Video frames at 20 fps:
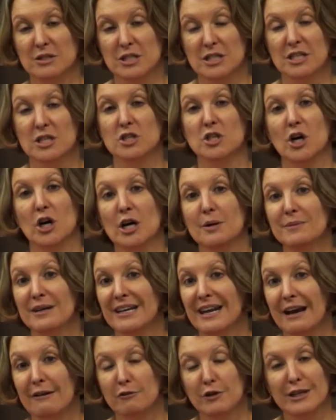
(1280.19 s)
determine
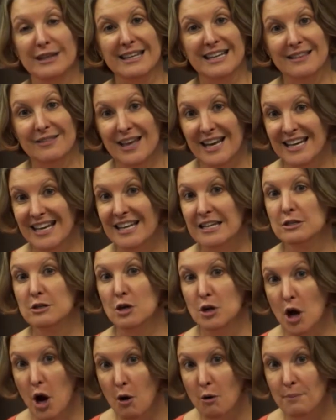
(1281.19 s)
everything they need to
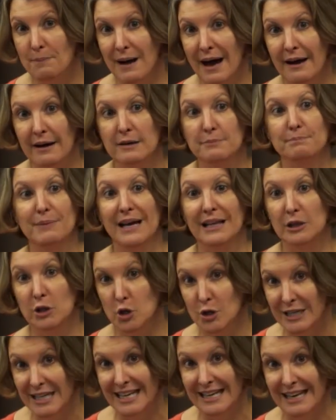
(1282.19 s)
know about it by
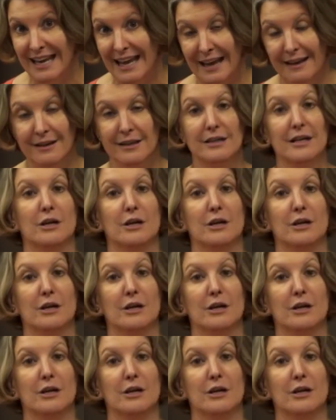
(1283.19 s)
looking at it,